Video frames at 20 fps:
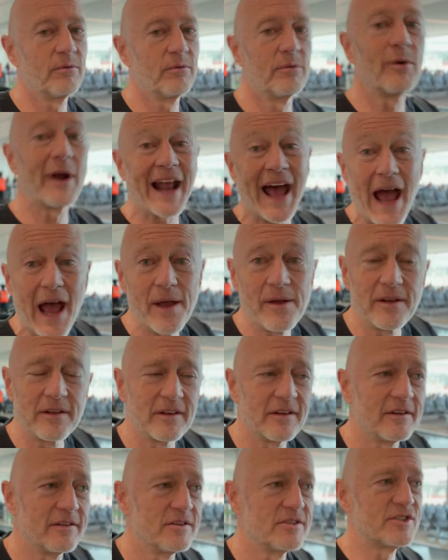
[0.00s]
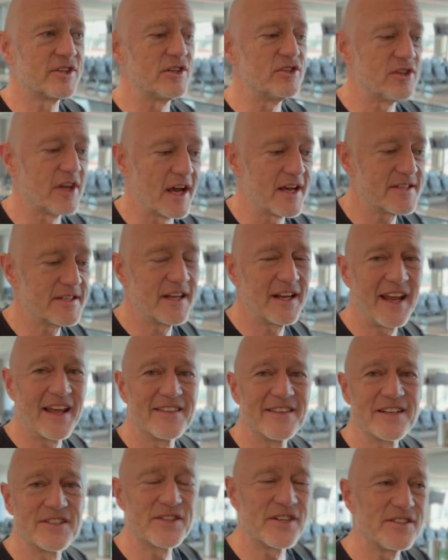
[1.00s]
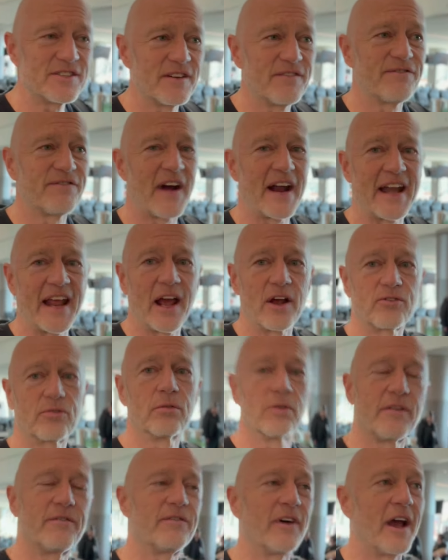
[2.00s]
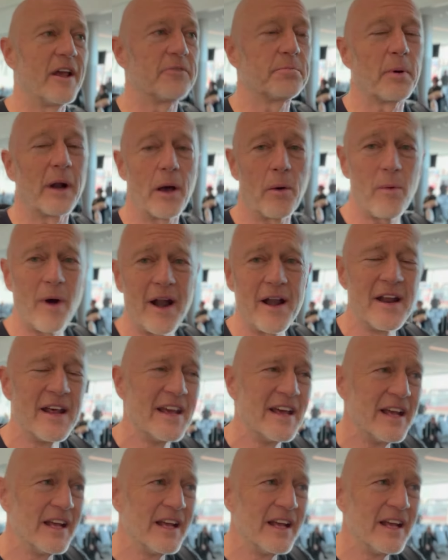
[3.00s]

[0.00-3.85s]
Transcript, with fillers: What I suggest, again, this isn't financial advice, but I want